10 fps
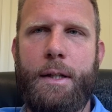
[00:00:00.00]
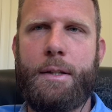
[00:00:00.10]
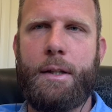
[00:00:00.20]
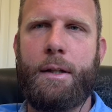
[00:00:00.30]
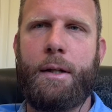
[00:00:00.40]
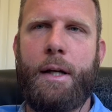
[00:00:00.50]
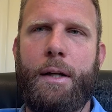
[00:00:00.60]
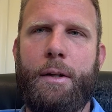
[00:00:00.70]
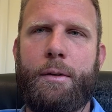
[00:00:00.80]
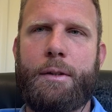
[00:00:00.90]
is, and
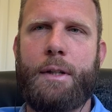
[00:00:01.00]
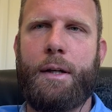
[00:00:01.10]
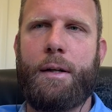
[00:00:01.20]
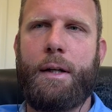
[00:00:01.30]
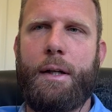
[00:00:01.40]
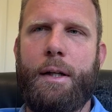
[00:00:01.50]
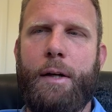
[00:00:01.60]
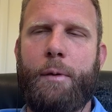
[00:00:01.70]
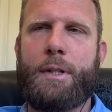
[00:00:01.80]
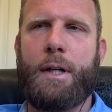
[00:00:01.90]
now that
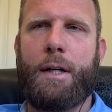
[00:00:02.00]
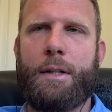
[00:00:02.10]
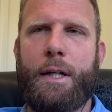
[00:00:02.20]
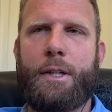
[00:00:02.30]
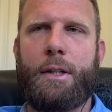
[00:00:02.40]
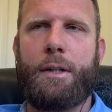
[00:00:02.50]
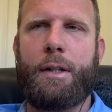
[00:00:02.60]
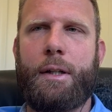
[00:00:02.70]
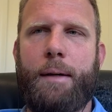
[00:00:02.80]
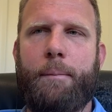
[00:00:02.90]
we're starting to
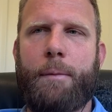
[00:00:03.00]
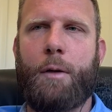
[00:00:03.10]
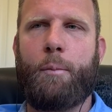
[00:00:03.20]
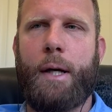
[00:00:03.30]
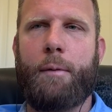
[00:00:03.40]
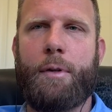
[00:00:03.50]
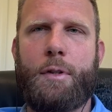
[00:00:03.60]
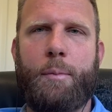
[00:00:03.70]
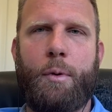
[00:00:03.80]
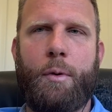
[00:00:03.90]
actually be able to
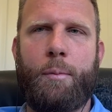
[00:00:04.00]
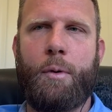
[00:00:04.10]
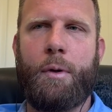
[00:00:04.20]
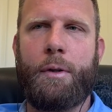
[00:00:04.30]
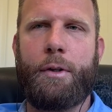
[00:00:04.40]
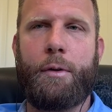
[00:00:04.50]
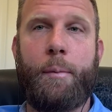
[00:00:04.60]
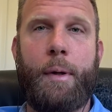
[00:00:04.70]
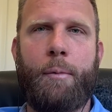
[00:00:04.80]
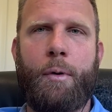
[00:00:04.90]
support more and do
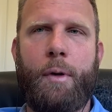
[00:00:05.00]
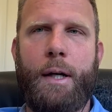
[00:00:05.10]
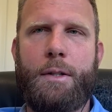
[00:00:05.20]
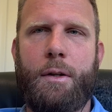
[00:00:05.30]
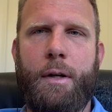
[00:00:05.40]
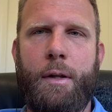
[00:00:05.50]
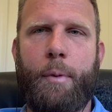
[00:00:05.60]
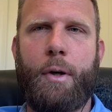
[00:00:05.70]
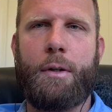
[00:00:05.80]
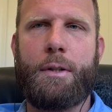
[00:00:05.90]
a bit more outside of the
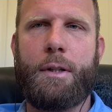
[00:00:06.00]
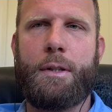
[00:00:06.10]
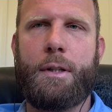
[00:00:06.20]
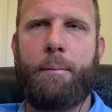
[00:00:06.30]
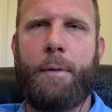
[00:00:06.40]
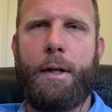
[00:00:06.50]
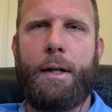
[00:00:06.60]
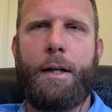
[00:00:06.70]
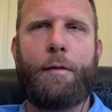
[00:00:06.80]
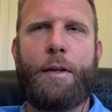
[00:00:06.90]
box, it's
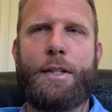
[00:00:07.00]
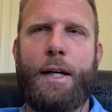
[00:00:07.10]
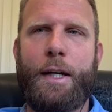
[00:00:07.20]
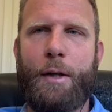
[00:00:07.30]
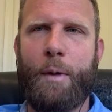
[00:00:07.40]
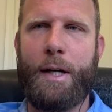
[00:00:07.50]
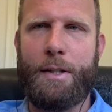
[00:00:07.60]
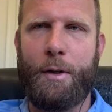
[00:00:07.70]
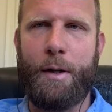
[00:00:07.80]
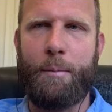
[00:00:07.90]
definitely taking away
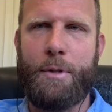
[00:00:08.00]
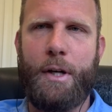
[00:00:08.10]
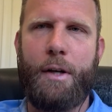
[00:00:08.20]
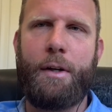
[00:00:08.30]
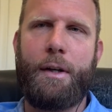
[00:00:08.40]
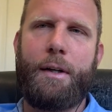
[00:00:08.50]
time. So